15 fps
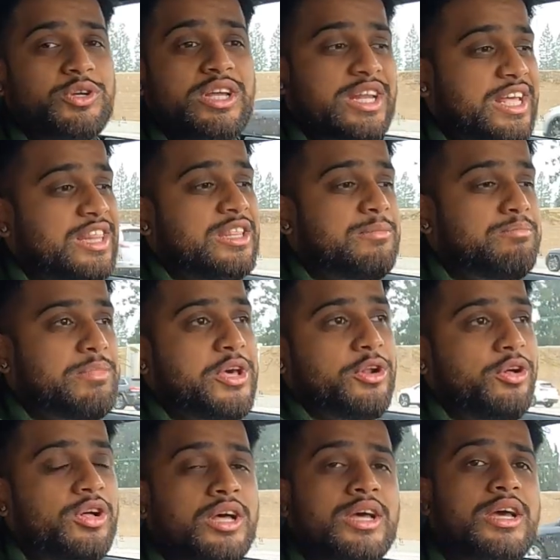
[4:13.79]
screen in the
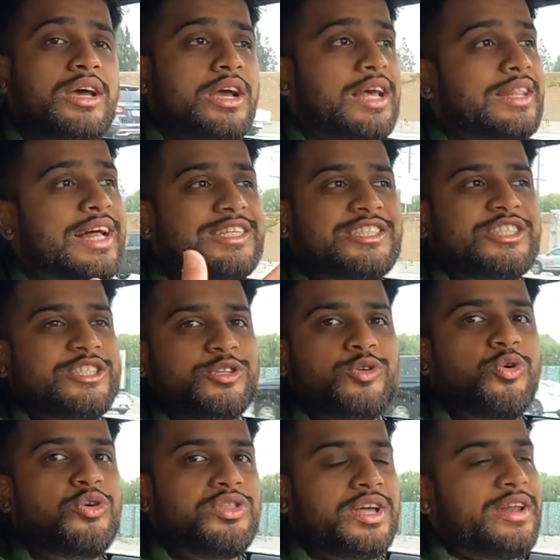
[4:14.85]
middle. And that's just a
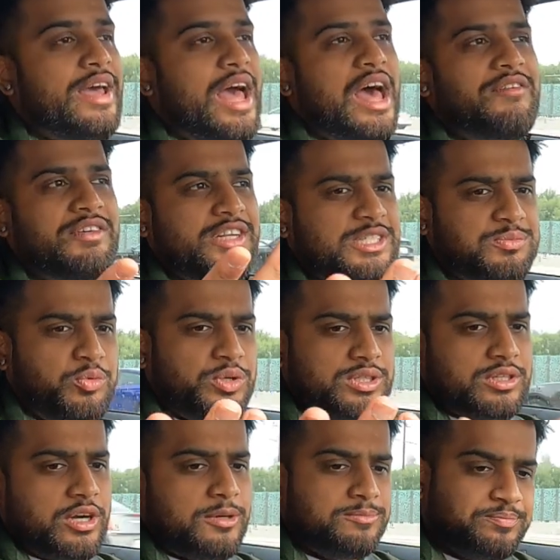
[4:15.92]
cool thing to have in a sports
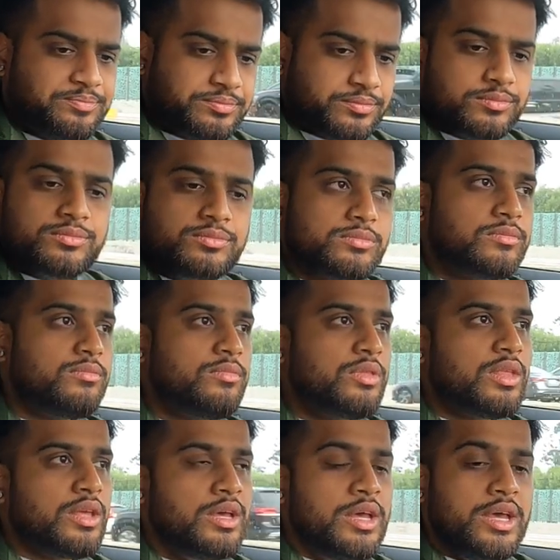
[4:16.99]
car.
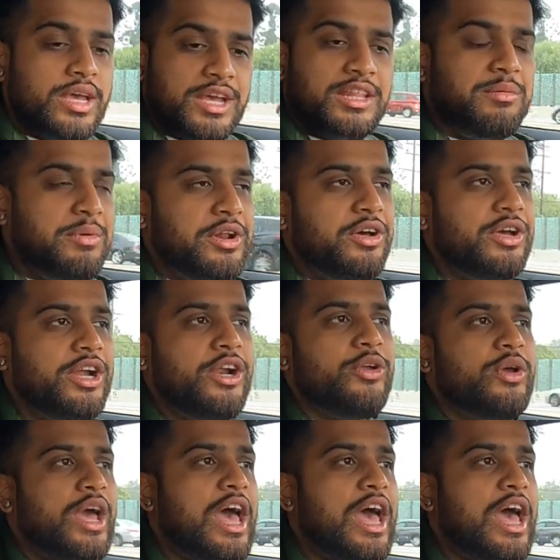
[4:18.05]
In the middle here, you